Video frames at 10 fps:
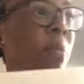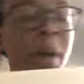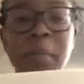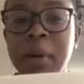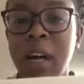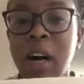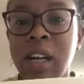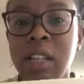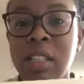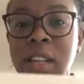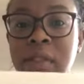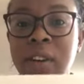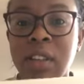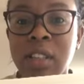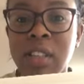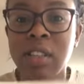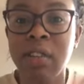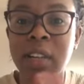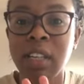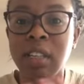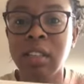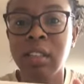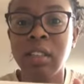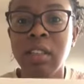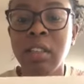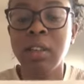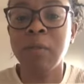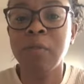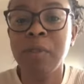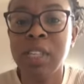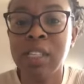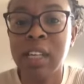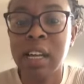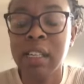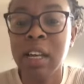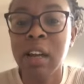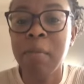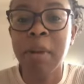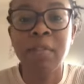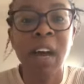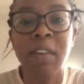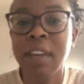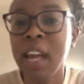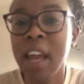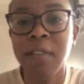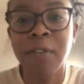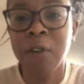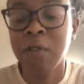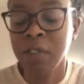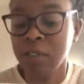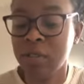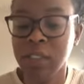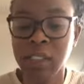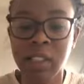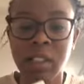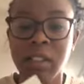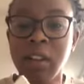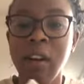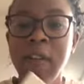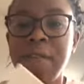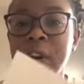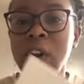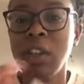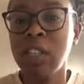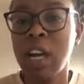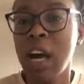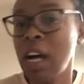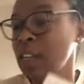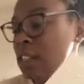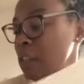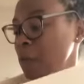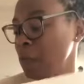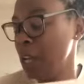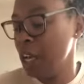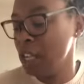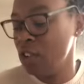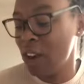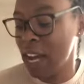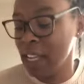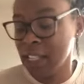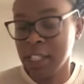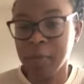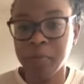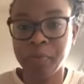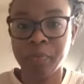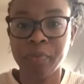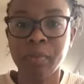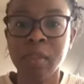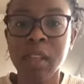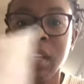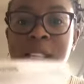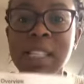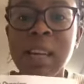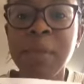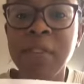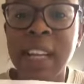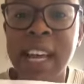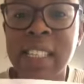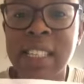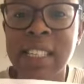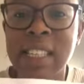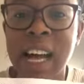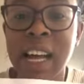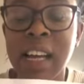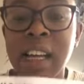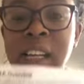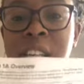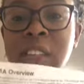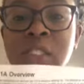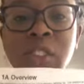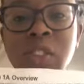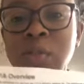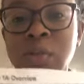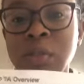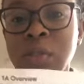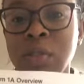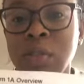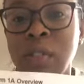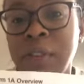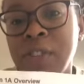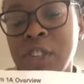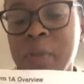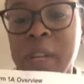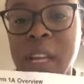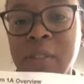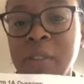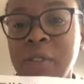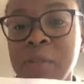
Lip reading: paper cards. I've got these already, this size. But if you have any A4, feel free to fold, cut, and write some of the letters that they've just been given from